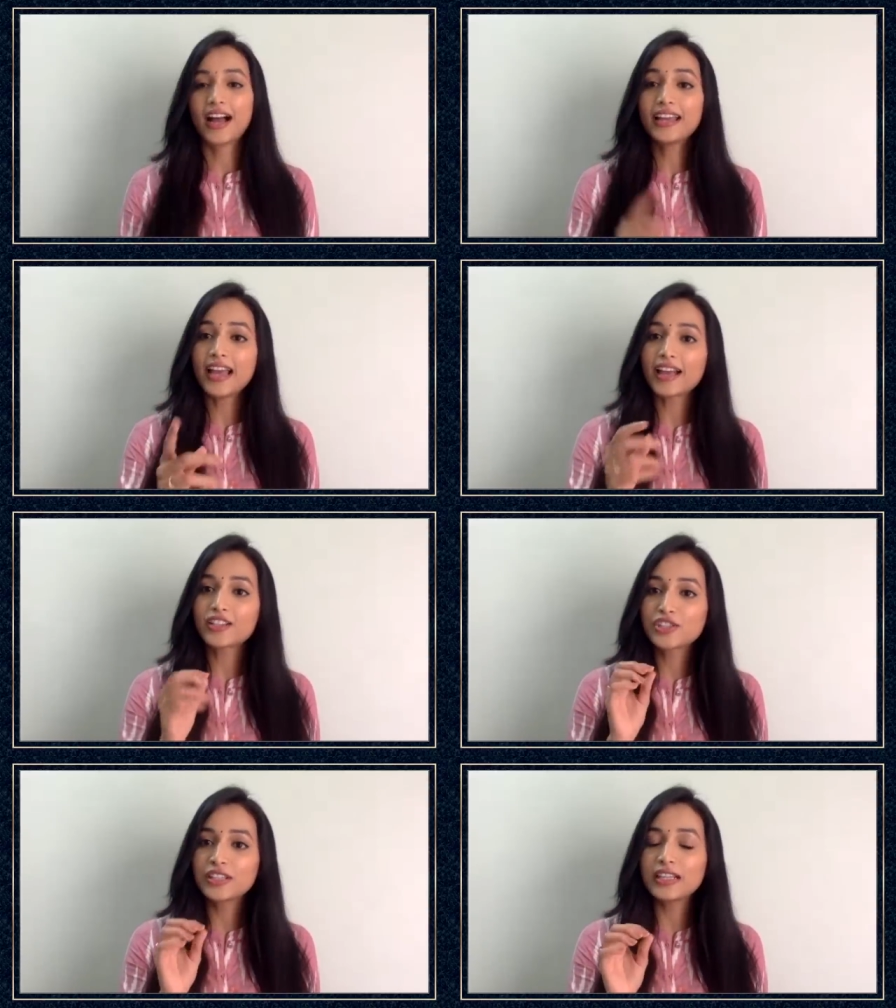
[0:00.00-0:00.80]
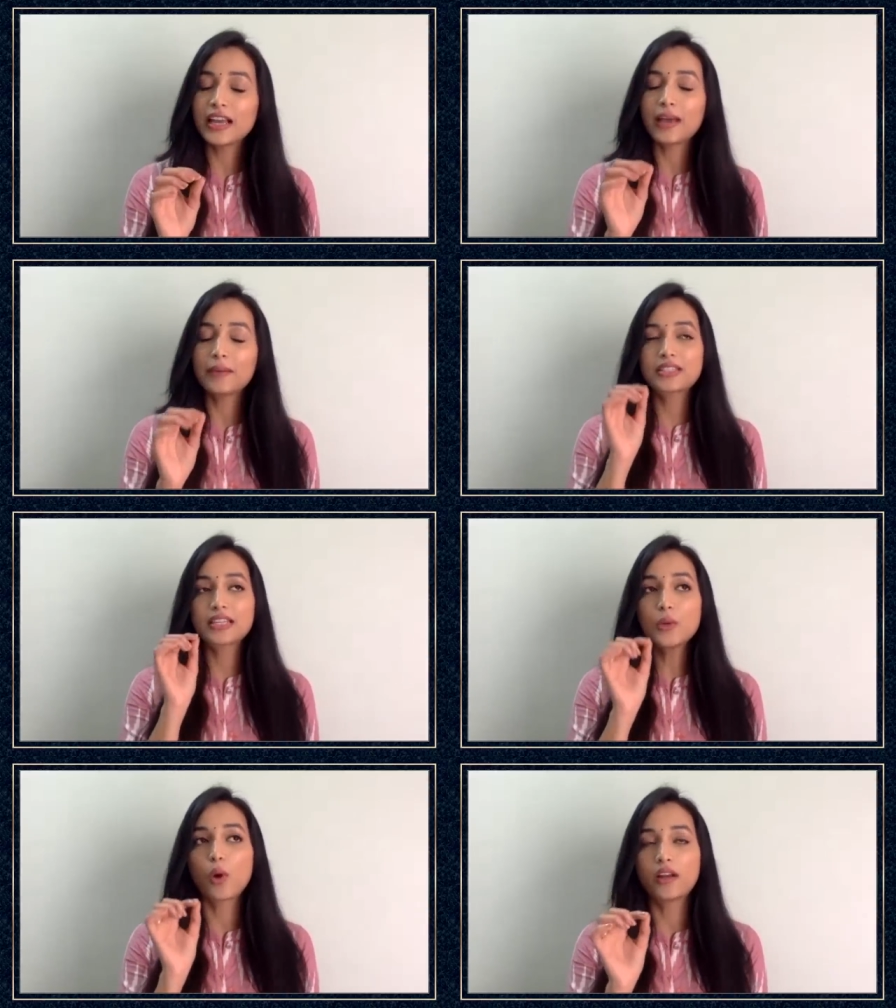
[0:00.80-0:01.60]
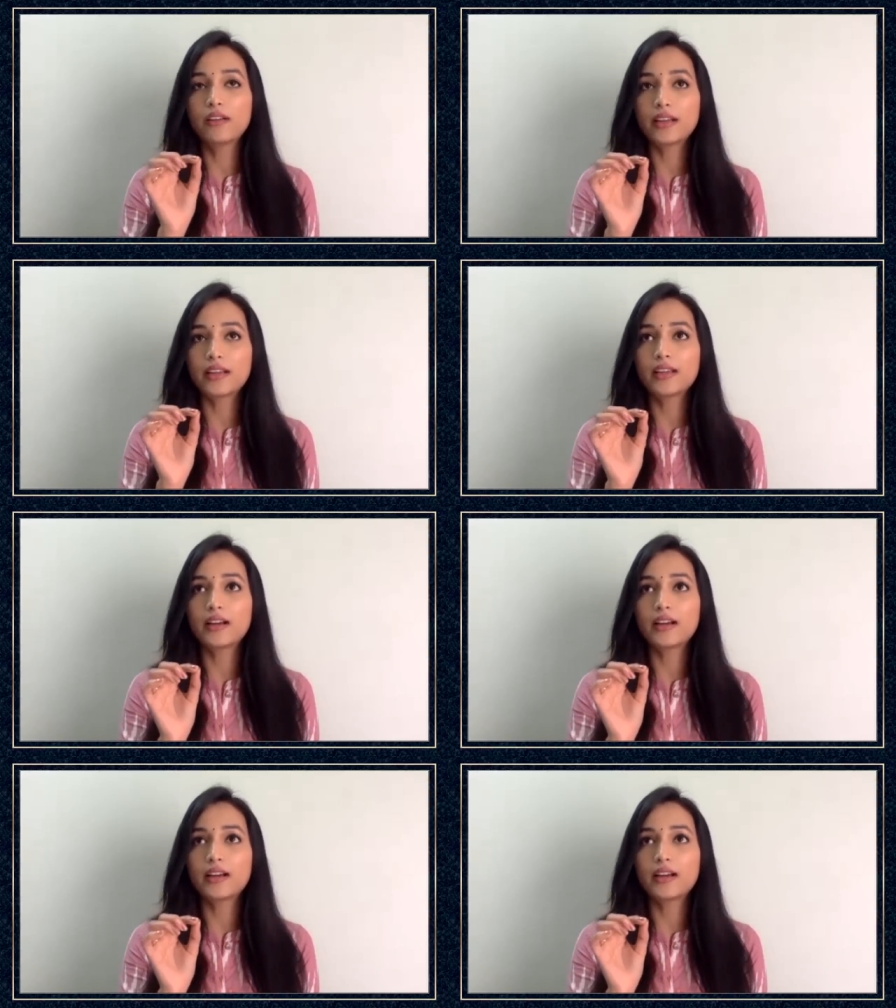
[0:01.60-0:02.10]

I actually, I'm still wondering.